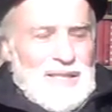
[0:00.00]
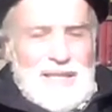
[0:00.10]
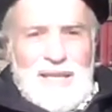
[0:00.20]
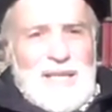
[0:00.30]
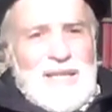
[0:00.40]

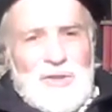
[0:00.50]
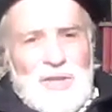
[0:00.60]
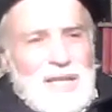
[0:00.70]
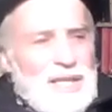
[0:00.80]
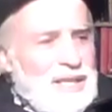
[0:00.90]

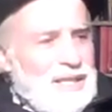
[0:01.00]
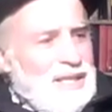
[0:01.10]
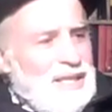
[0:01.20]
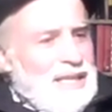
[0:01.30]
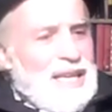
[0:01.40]
energetic
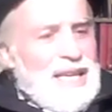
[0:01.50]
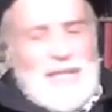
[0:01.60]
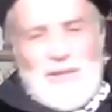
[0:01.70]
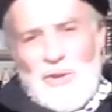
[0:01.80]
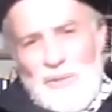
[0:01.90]

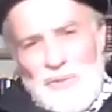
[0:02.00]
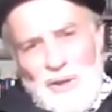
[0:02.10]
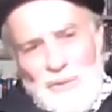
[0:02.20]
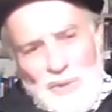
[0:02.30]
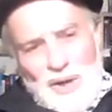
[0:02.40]
and
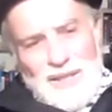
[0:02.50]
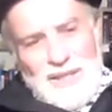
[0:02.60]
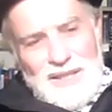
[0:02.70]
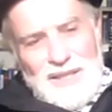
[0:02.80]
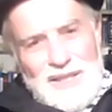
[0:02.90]
tropical
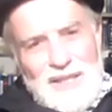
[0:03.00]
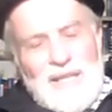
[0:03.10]
process,